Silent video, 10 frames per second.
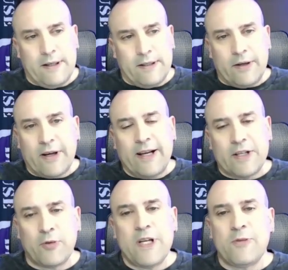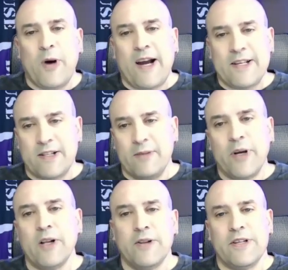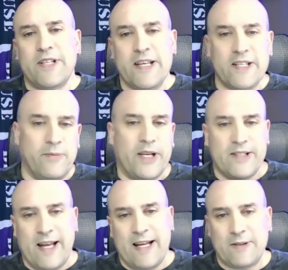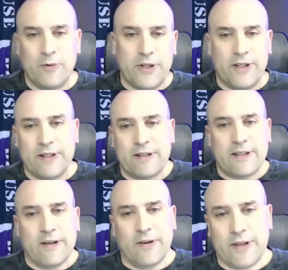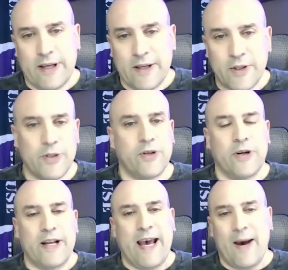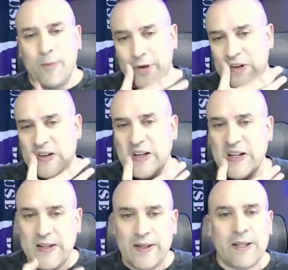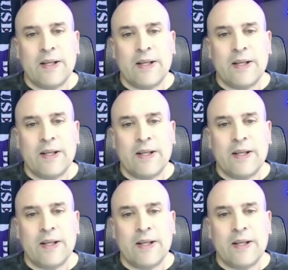your kind of sweet spot is the middle of the season, because that's when, the injuries are going to happen. And